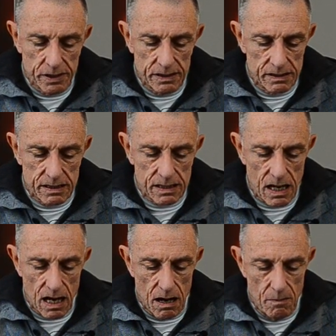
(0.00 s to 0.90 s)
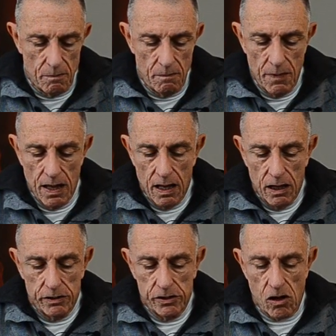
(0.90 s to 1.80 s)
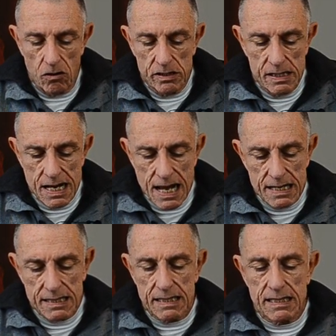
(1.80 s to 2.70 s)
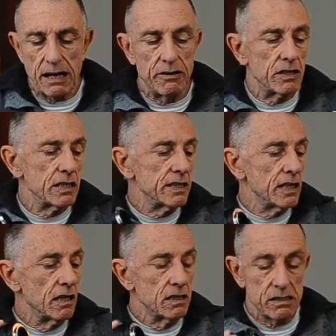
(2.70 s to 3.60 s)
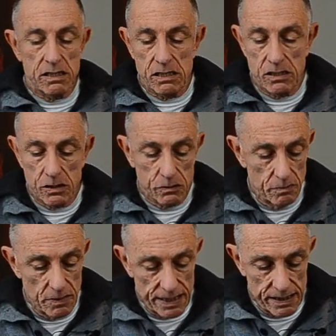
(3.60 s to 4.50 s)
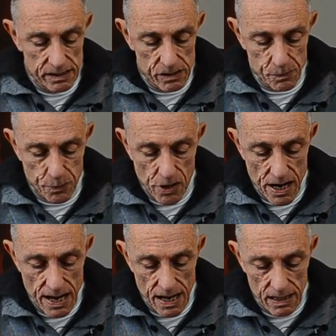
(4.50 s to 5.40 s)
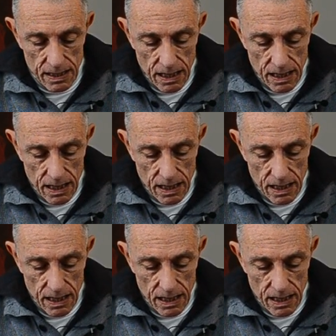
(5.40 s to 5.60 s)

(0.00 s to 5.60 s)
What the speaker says: but not necessarily the answer to a maiden's prayer.